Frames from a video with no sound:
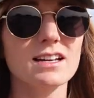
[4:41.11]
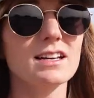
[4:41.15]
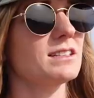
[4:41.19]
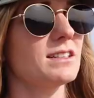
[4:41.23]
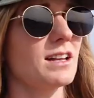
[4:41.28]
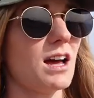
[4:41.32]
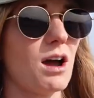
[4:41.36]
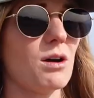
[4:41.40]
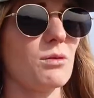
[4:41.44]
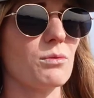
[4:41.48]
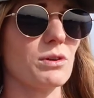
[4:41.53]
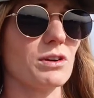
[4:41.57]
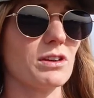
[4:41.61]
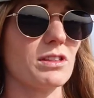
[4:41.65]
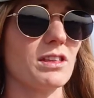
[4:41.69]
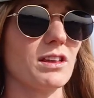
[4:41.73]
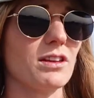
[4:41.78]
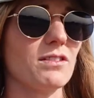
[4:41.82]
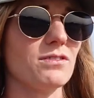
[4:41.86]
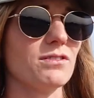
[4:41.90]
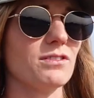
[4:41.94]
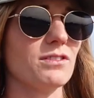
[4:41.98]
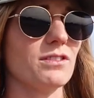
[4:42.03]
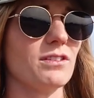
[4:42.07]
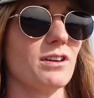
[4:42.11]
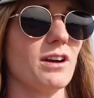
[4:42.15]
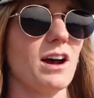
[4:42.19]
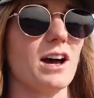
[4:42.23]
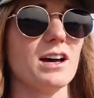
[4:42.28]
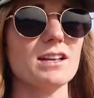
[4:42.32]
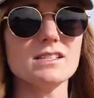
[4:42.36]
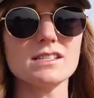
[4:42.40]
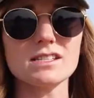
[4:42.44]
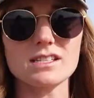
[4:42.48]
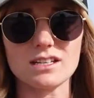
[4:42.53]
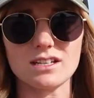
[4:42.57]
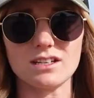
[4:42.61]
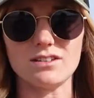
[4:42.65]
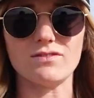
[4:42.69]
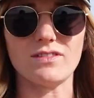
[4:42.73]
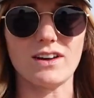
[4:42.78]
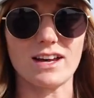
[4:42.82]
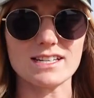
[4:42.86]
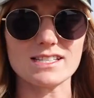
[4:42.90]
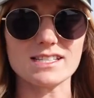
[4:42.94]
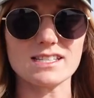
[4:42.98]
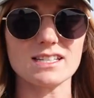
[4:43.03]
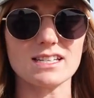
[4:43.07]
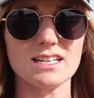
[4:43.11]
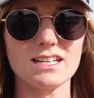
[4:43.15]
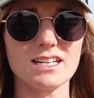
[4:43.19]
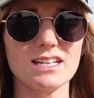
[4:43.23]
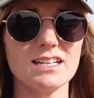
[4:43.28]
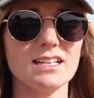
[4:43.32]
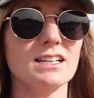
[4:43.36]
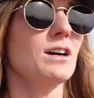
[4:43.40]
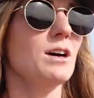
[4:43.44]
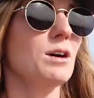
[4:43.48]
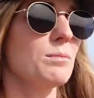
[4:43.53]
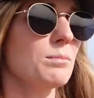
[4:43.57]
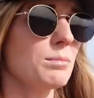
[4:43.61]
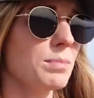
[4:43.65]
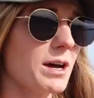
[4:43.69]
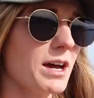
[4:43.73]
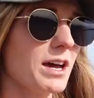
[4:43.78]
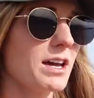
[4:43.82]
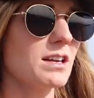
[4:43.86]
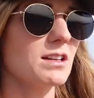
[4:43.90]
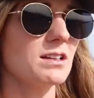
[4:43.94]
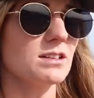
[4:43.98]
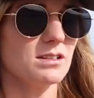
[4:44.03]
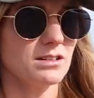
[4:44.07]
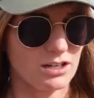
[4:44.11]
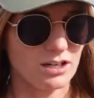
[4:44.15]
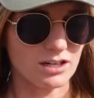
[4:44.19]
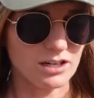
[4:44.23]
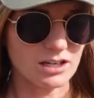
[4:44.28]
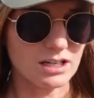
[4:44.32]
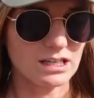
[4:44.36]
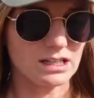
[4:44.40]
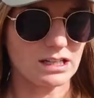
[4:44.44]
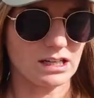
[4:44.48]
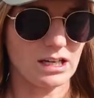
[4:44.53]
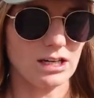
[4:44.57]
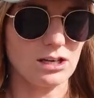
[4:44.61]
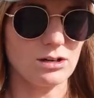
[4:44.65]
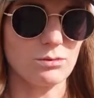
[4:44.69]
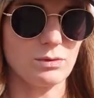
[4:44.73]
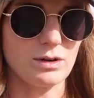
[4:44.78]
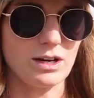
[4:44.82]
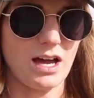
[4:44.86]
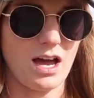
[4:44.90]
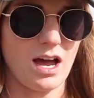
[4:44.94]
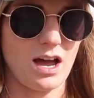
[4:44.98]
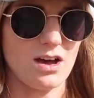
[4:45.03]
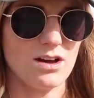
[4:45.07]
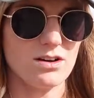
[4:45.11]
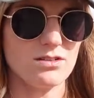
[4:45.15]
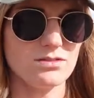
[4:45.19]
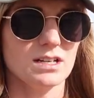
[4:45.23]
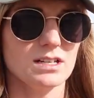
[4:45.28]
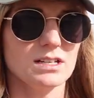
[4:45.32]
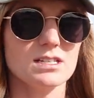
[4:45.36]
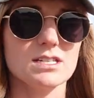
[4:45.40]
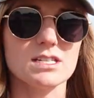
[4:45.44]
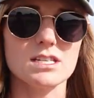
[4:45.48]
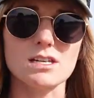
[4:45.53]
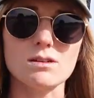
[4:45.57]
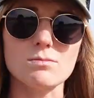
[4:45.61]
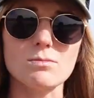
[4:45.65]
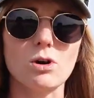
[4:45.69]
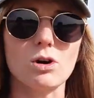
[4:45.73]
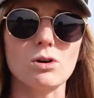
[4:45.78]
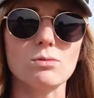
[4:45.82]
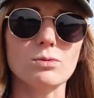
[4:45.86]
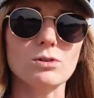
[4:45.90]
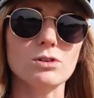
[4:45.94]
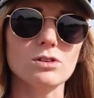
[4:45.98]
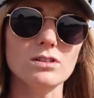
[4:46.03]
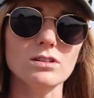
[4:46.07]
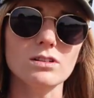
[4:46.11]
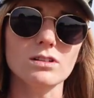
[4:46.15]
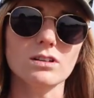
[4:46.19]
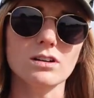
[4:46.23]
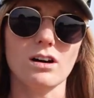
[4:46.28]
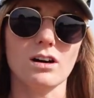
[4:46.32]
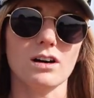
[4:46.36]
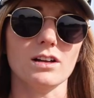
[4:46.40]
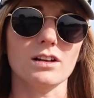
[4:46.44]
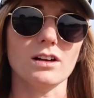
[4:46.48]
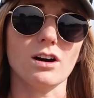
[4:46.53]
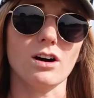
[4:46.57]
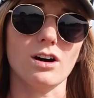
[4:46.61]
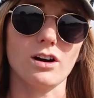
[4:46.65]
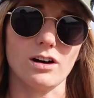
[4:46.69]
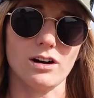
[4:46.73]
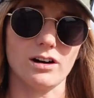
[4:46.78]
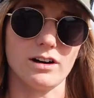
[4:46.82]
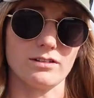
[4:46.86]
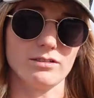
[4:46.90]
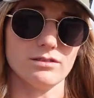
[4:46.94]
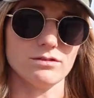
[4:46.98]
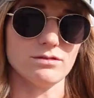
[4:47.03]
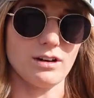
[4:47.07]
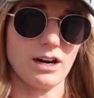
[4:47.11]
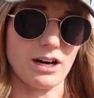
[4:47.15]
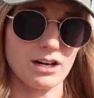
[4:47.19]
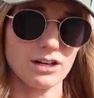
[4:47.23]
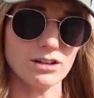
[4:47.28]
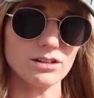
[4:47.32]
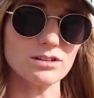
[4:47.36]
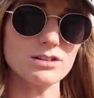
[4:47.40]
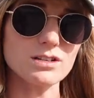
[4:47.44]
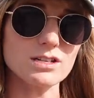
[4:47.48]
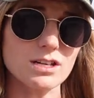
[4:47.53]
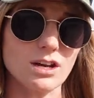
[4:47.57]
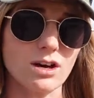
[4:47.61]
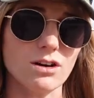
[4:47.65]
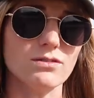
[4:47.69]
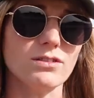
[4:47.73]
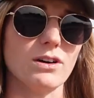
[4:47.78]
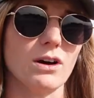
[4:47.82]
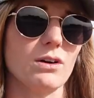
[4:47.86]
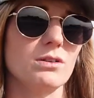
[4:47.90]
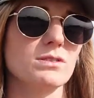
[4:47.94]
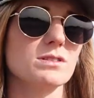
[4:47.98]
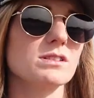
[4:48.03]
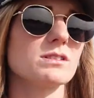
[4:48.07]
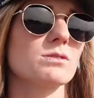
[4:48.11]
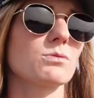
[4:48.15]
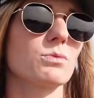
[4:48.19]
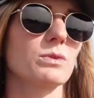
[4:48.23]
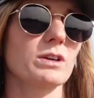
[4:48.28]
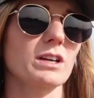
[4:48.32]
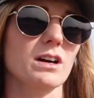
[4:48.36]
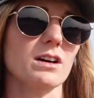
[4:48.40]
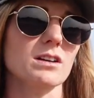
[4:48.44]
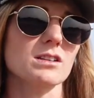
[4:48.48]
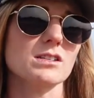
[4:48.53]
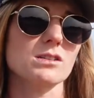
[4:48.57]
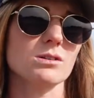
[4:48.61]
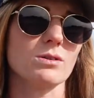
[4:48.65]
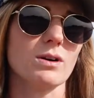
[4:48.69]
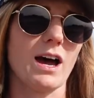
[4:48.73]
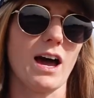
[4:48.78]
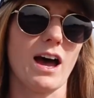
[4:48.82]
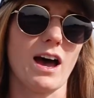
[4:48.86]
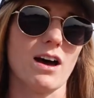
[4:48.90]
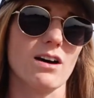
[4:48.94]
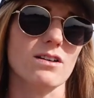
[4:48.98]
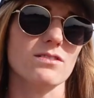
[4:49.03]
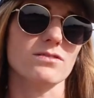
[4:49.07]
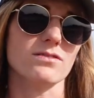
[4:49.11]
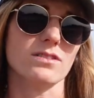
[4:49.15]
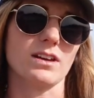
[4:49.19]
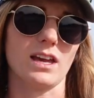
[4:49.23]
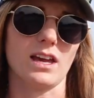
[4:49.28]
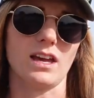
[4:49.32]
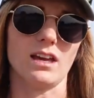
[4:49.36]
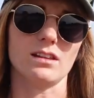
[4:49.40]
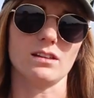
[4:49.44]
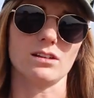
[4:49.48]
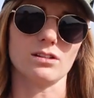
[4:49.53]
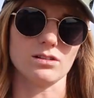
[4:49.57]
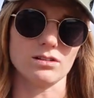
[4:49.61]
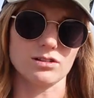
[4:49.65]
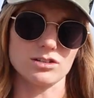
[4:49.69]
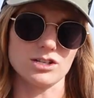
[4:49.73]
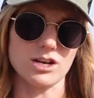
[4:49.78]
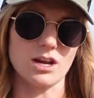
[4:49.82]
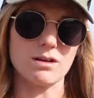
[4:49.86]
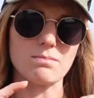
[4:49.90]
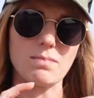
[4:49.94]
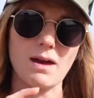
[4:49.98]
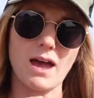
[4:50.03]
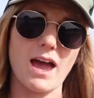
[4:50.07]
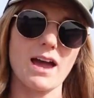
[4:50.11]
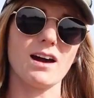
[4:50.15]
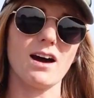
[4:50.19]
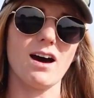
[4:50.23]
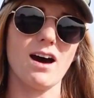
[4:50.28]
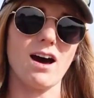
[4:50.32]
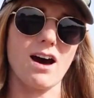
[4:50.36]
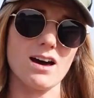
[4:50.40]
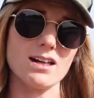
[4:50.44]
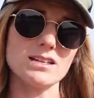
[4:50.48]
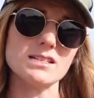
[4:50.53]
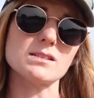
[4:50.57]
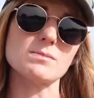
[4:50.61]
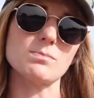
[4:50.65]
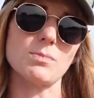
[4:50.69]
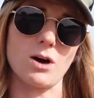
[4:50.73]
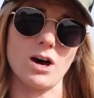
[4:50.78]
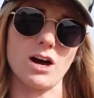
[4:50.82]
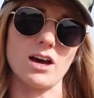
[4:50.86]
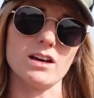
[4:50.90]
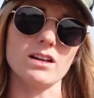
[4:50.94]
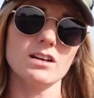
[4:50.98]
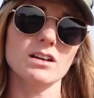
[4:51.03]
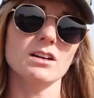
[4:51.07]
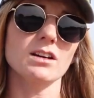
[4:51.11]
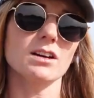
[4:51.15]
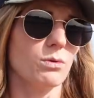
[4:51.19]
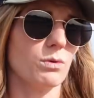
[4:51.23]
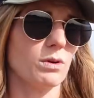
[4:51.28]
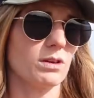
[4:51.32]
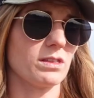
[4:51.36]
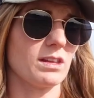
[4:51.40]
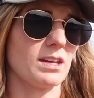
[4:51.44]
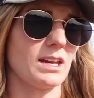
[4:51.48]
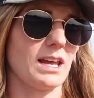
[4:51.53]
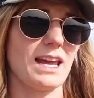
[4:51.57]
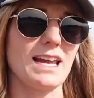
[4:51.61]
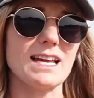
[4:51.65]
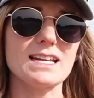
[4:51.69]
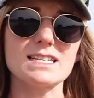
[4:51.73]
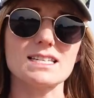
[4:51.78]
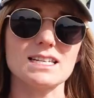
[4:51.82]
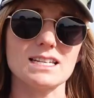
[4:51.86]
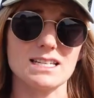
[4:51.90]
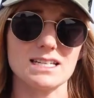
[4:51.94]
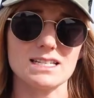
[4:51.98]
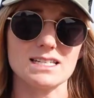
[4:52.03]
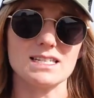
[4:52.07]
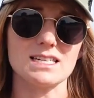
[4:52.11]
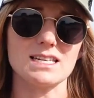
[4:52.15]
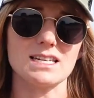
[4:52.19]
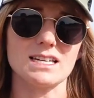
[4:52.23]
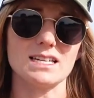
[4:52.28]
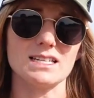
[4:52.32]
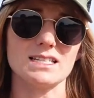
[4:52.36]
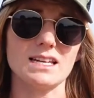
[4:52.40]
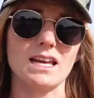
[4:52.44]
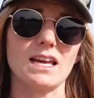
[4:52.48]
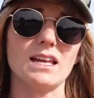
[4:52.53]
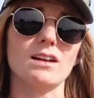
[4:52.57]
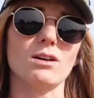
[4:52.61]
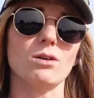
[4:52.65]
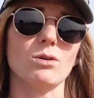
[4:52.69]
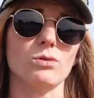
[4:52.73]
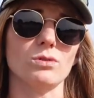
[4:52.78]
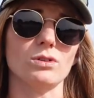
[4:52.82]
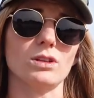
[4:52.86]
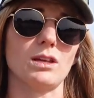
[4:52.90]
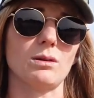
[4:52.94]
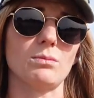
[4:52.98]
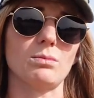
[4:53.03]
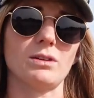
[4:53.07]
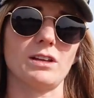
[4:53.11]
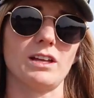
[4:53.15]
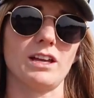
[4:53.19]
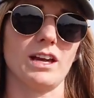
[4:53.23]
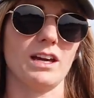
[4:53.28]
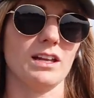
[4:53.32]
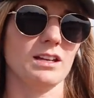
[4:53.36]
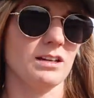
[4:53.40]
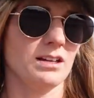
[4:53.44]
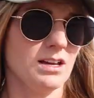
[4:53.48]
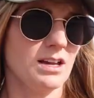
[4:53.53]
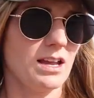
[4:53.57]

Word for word: Not worth it for us to invest in it. But currently we have T-Mobile on our regular cell phones. We also have a little jetpack hotspot with an AT&T data only plan.